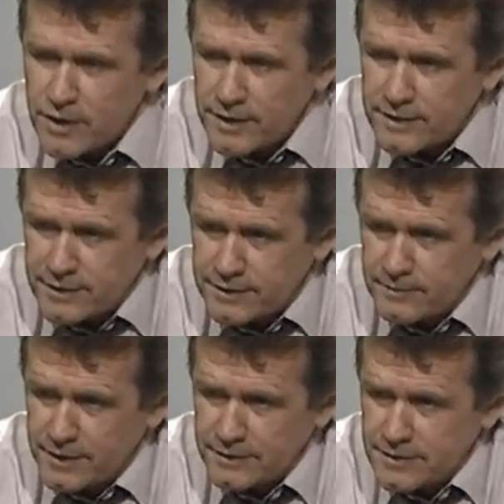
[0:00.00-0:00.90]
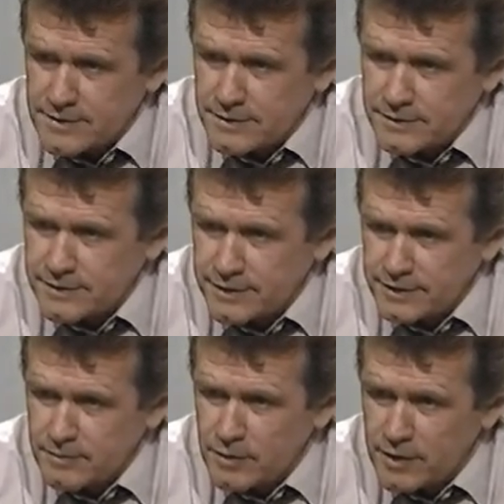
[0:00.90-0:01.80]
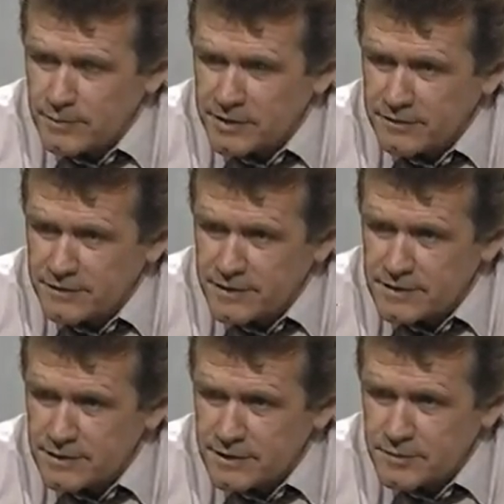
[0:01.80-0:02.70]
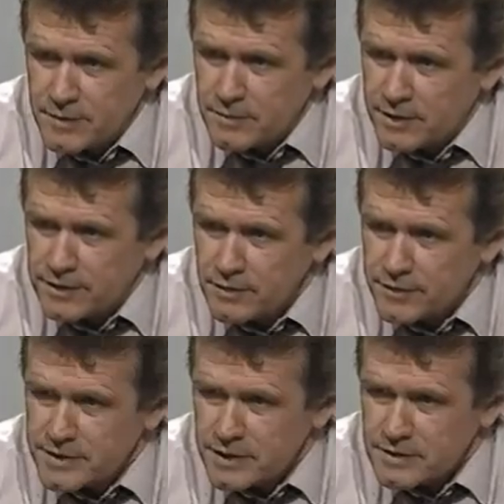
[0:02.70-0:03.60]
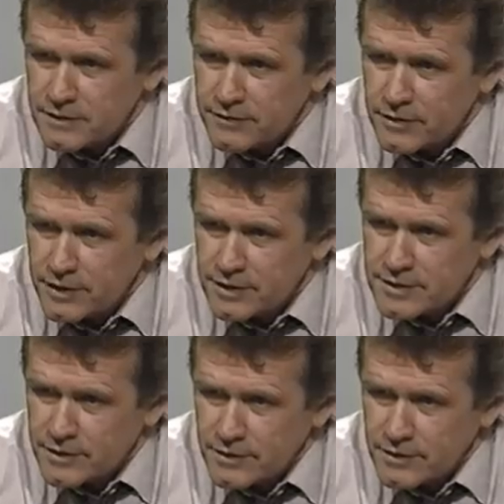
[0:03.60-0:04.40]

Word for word: You know, the more I think about this whole thing, the more I'm convinced that these people had no intention of